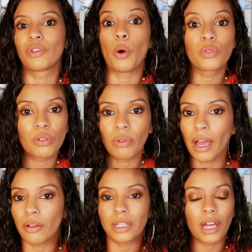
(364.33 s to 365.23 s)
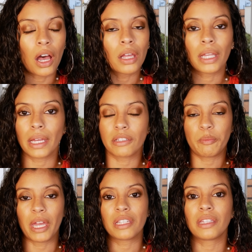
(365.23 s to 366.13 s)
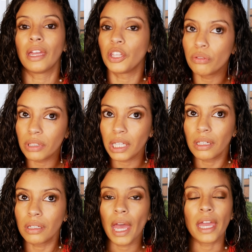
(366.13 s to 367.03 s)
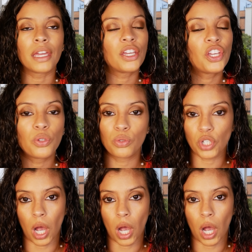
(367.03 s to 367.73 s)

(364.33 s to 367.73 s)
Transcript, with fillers: goes around in the online space that you need a huge